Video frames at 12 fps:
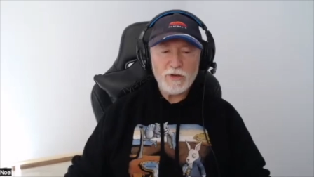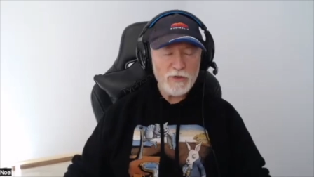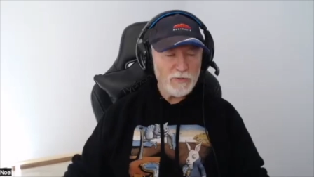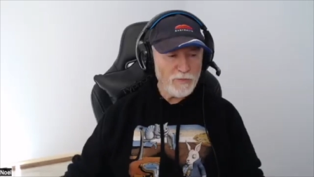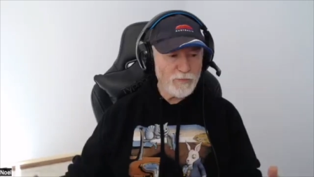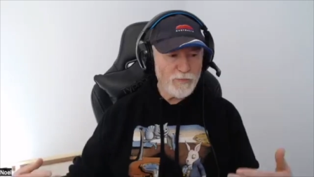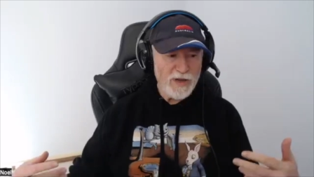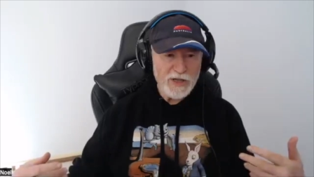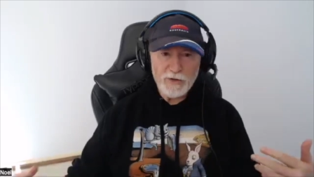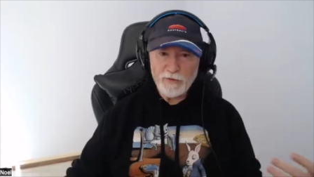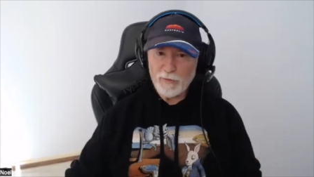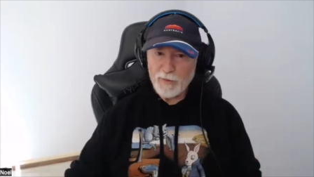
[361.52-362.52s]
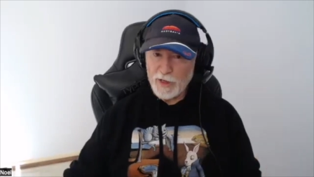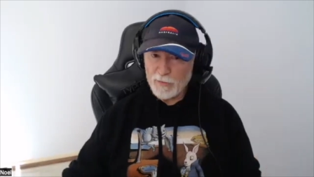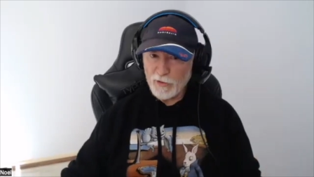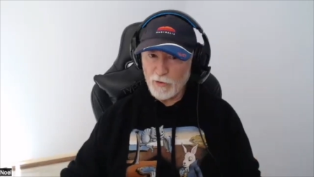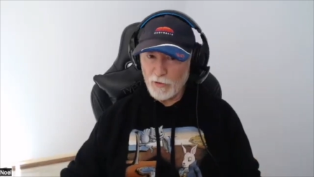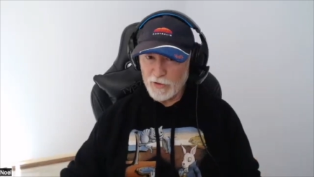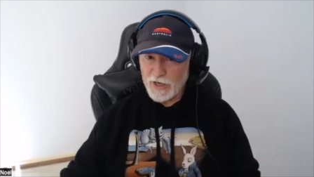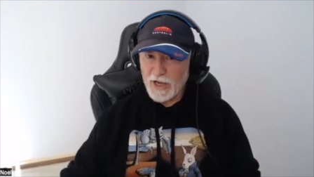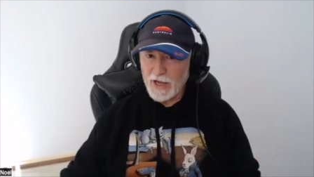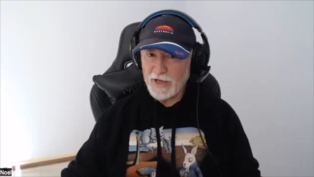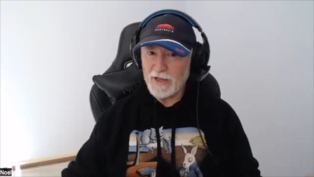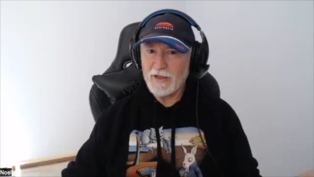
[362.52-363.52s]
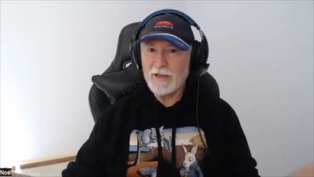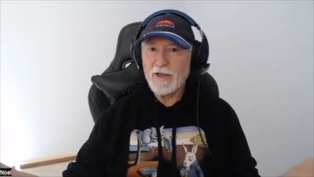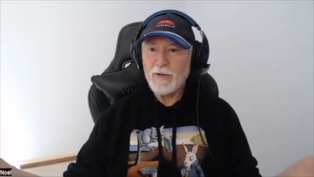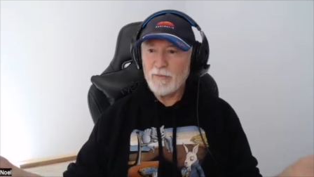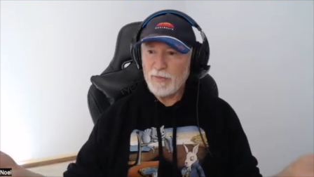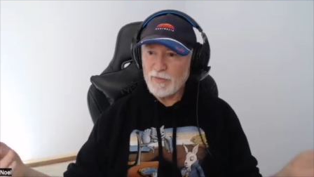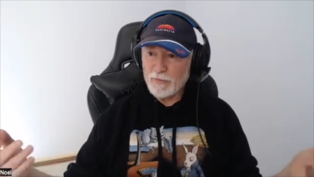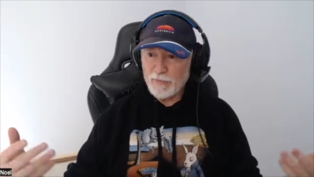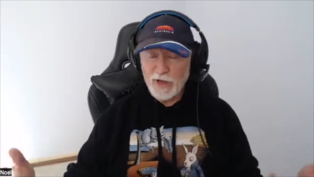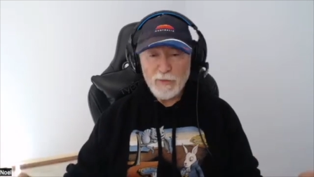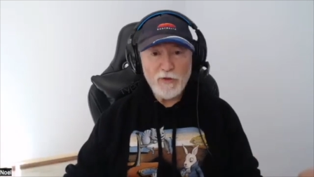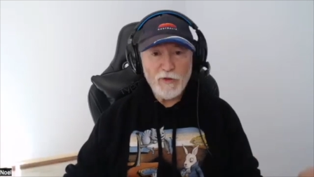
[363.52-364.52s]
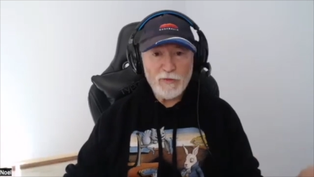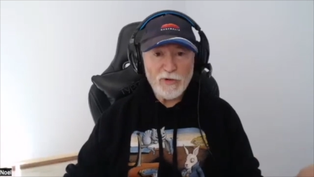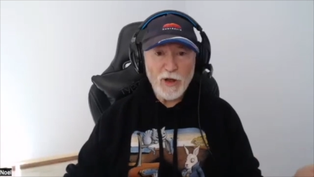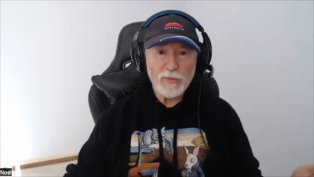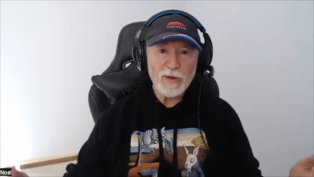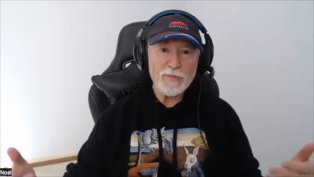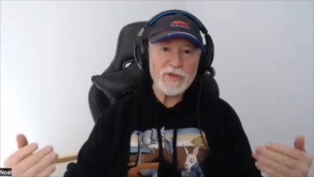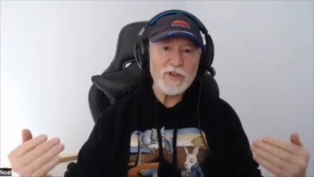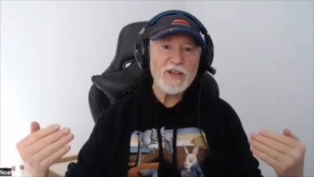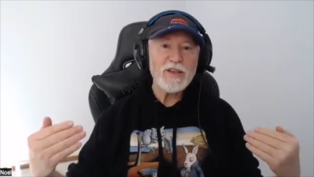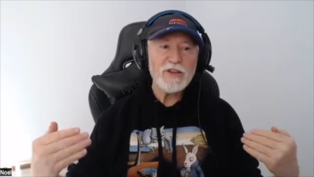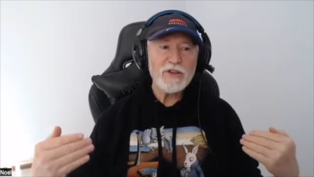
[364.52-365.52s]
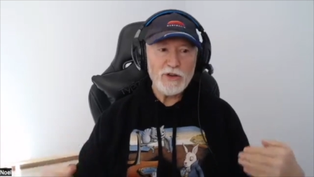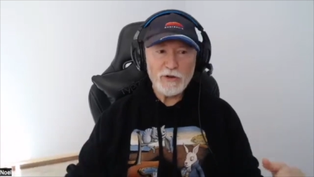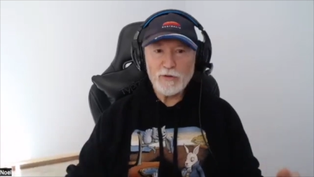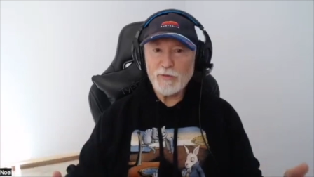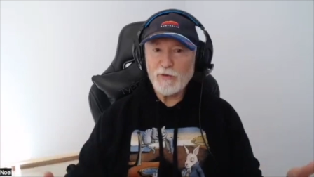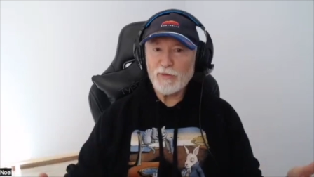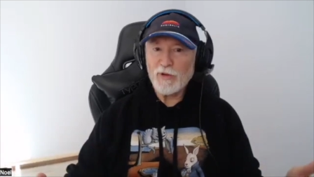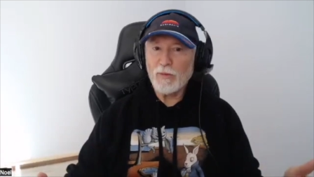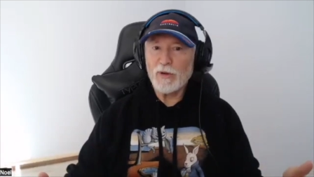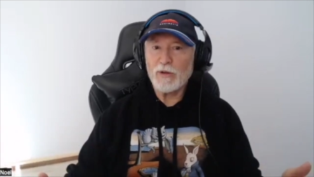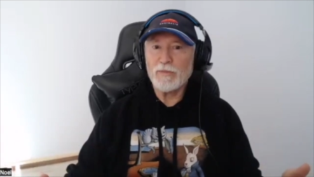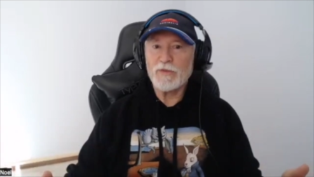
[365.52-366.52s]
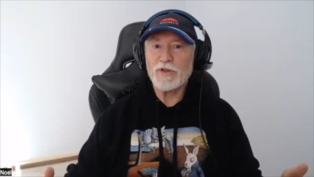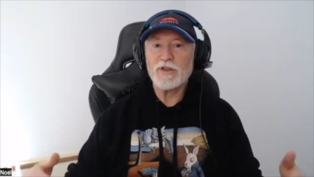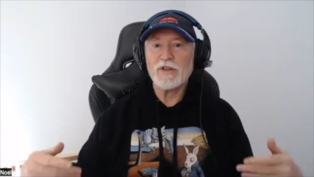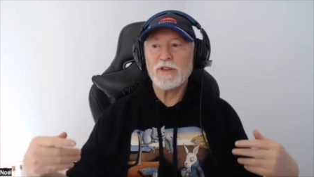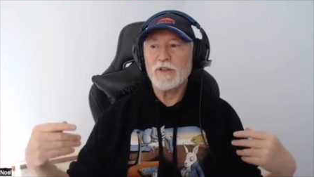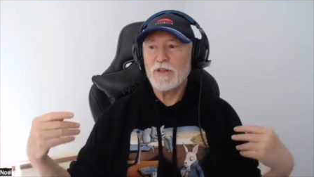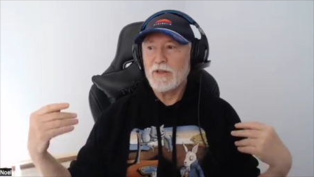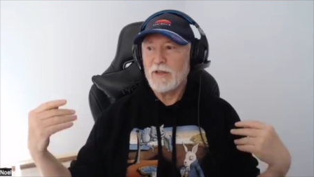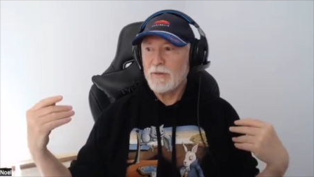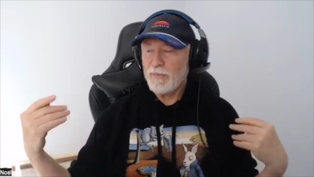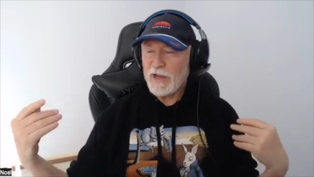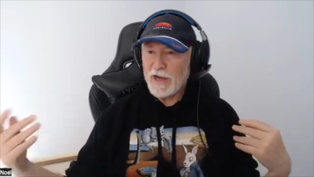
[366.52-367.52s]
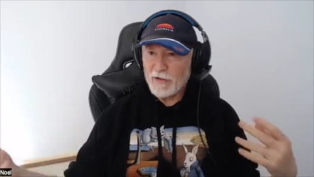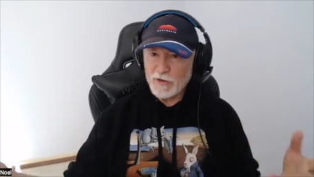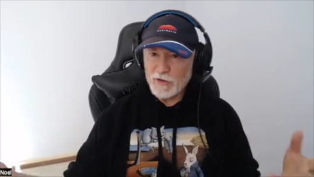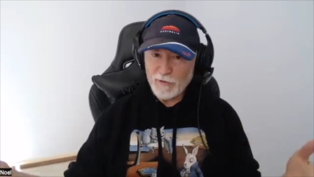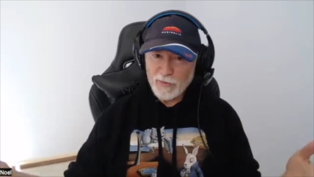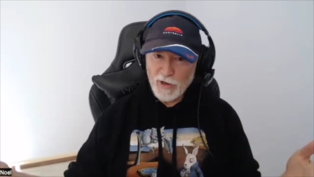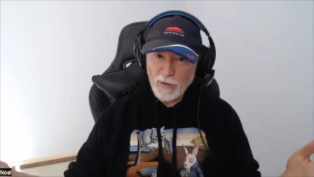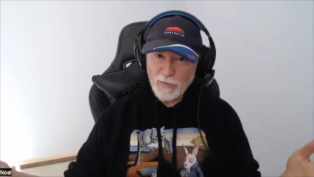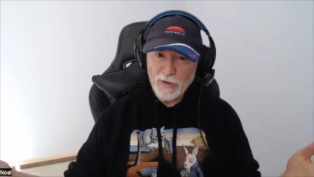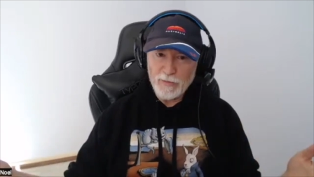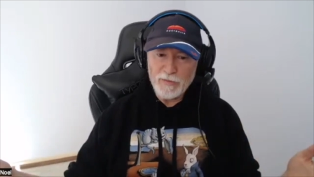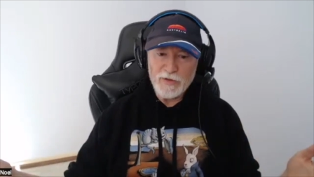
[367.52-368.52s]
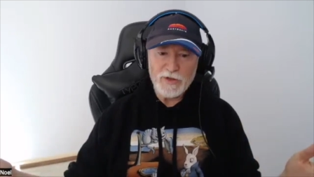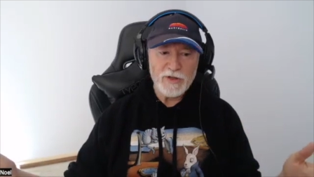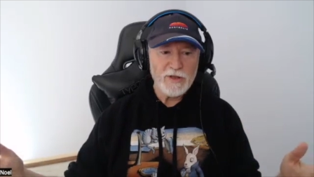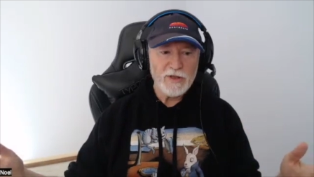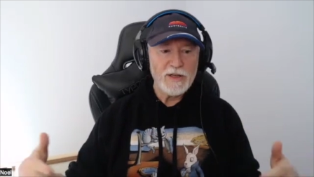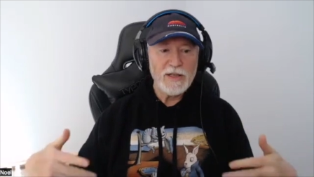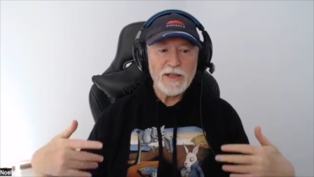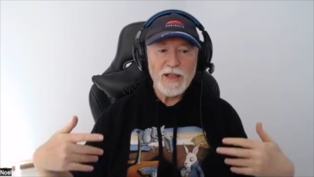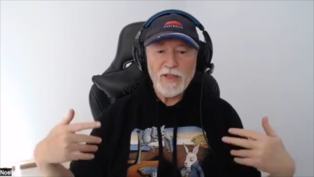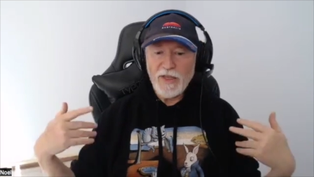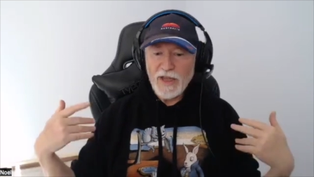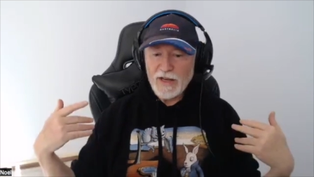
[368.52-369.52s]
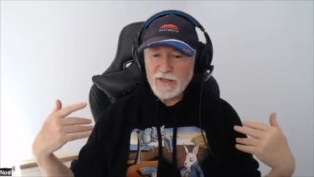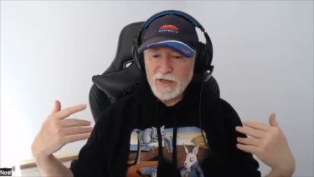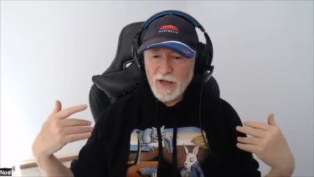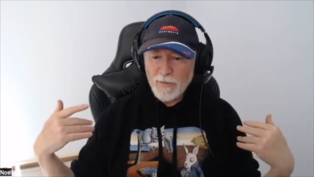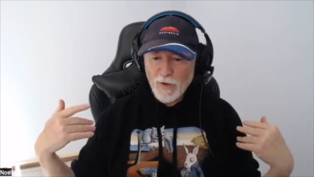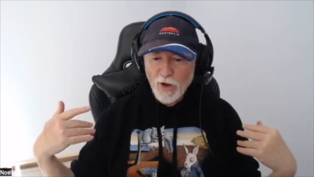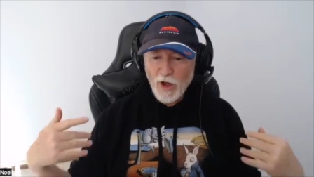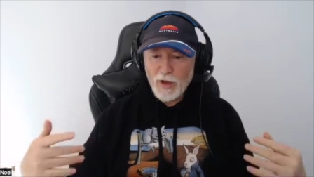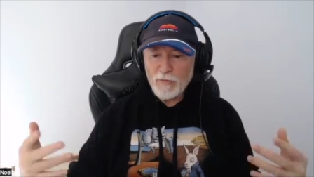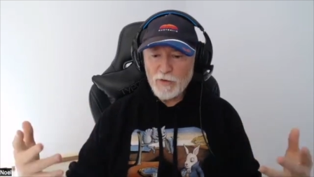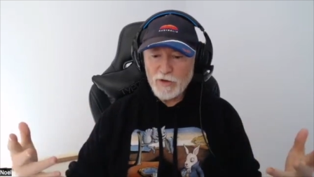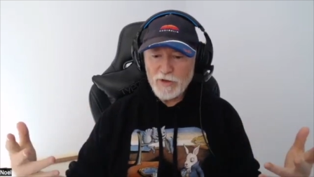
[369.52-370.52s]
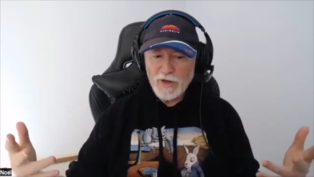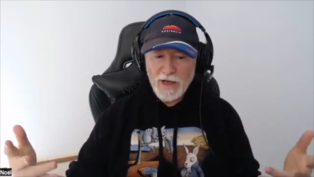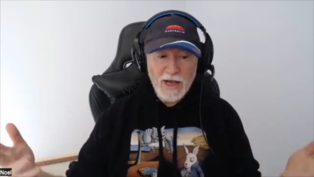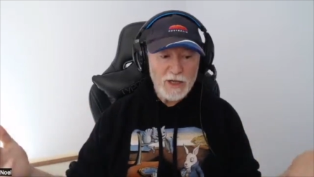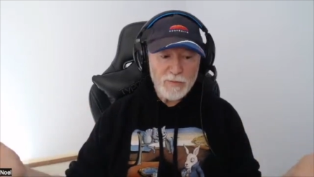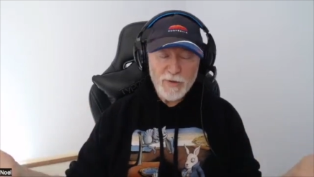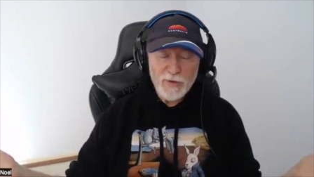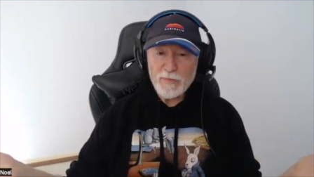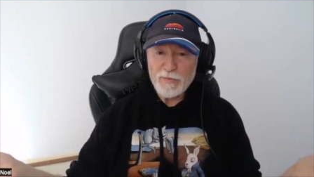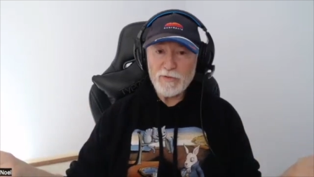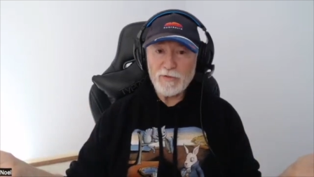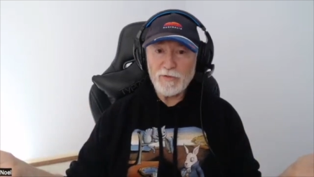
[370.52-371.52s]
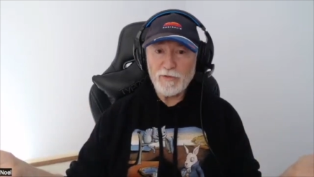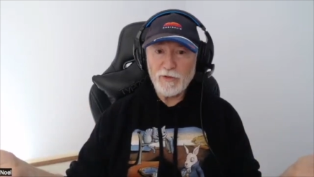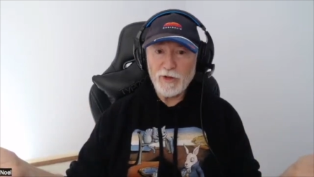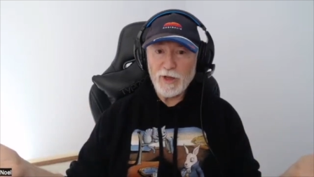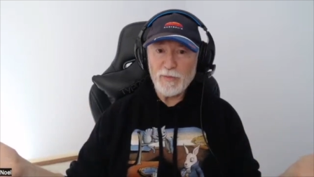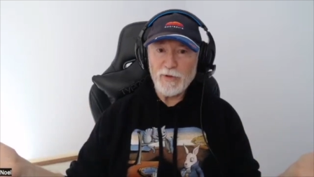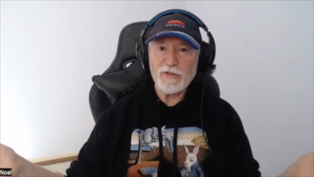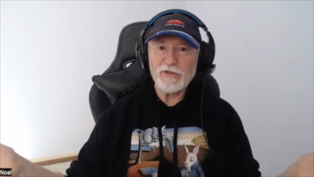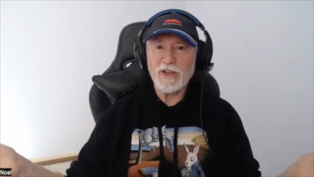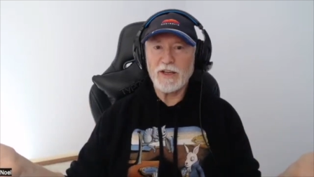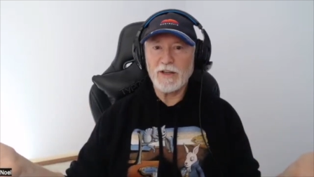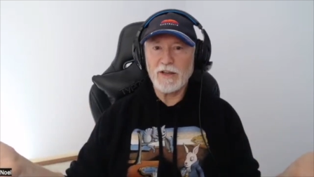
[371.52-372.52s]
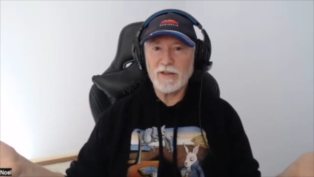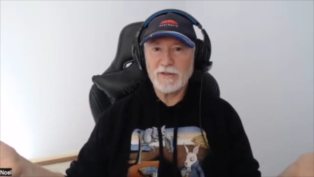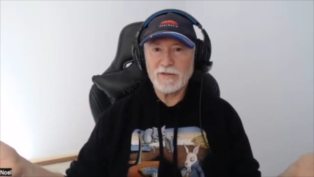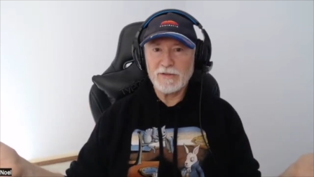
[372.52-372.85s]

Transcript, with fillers: I was mixing with people all day, people with problems, children with problems, parents with problems, that um, I would ask people for their birth data